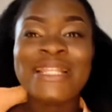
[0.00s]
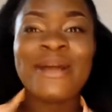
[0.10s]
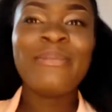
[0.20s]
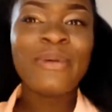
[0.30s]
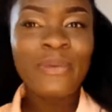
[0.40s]

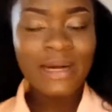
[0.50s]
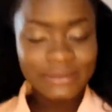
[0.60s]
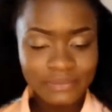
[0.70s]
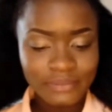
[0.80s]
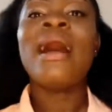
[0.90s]
Number
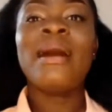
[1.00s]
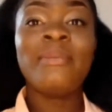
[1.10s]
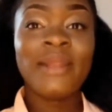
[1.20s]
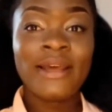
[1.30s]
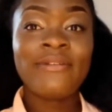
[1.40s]
one,
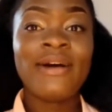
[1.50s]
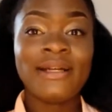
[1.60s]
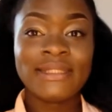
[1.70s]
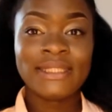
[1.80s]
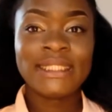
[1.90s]
I'm
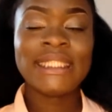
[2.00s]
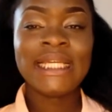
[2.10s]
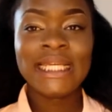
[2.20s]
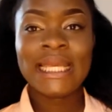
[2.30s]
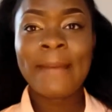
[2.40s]
left-handed.
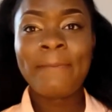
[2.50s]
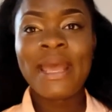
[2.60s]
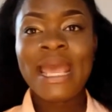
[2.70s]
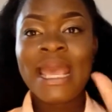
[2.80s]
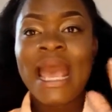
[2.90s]
Yep,
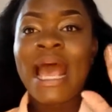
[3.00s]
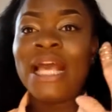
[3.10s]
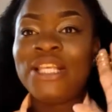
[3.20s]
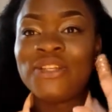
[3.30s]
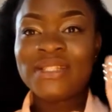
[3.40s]

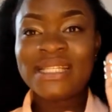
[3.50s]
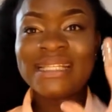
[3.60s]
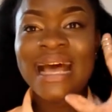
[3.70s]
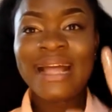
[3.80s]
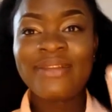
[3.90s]
I use
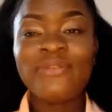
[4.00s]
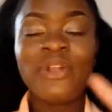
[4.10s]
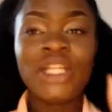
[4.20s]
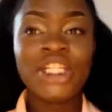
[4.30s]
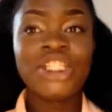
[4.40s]
this hand for
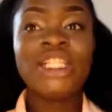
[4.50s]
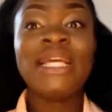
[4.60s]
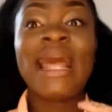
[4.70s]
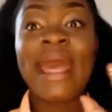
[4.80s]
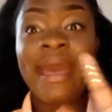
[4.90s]

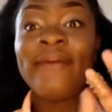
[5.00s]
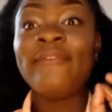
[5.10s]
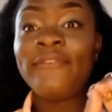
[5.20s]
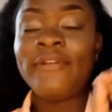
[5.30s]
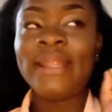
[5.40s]
literally
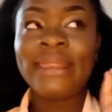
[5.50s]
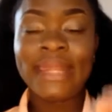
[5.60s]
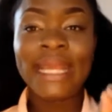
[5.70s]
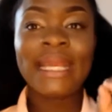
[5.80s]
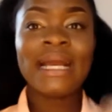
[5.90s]

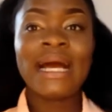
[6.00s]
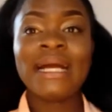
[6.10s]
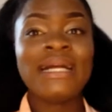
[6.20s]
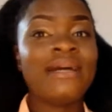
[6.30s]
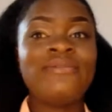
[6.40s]
everything.
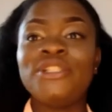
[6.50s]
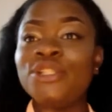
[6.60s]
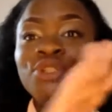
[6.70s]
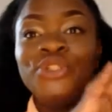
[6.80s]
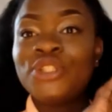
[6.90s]
I can't
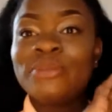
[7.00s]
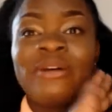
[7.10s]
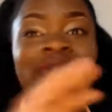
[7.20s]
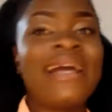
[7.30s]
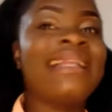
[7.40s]
really use
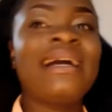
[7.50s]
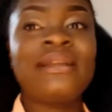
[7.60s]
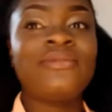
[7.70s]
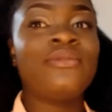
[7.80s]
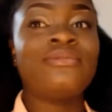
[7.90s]
my right
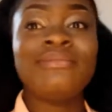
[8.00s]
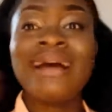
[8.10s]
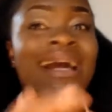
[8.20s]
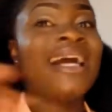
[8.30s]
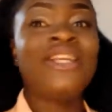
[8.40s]
hand for.
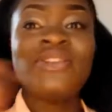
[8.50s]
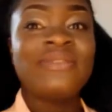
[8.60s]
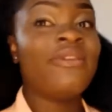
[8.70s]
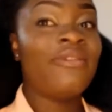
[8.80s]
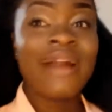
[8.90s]
I can use
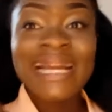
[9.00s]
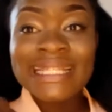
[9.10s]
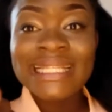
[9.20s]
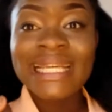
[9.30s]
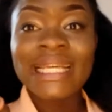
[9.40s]
it for
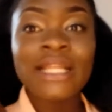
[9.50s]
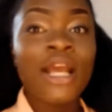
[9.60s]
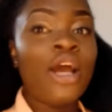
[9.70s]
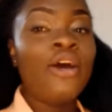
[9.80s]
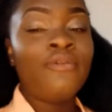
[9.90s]
writing,
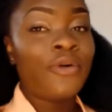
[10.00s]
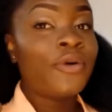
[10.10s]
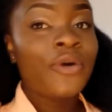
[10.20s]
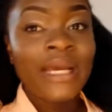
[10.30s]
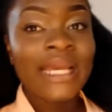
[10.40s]
for
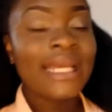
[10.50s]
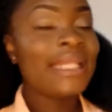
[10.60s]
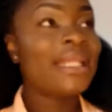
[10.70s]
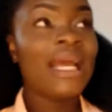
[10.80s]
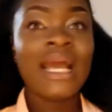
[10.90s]

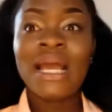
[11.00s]
cooking.